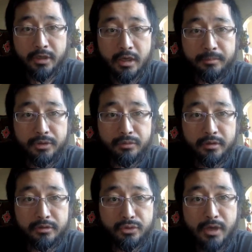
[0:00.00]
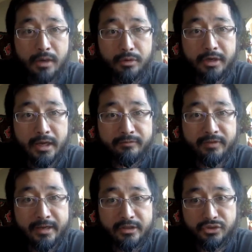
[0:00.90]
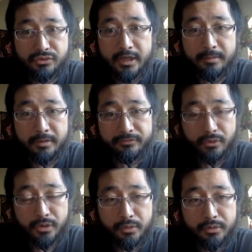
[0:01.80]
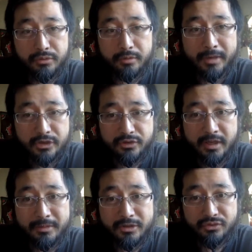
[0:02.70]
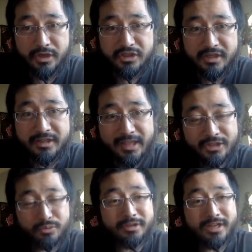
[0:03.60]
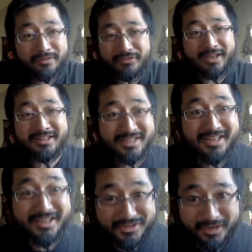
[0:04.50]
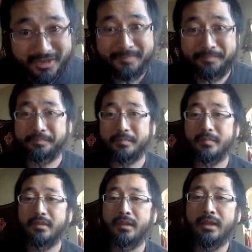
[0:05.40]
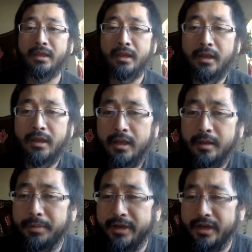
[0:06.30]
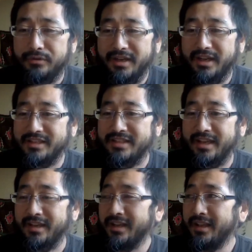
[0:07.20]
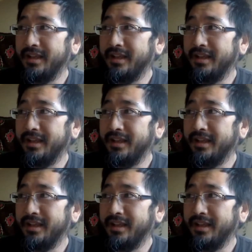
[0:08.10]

to come to a 2-hour nonviolence training before going to a major demonstration. And that's what nonviolence is, right? But I realized that,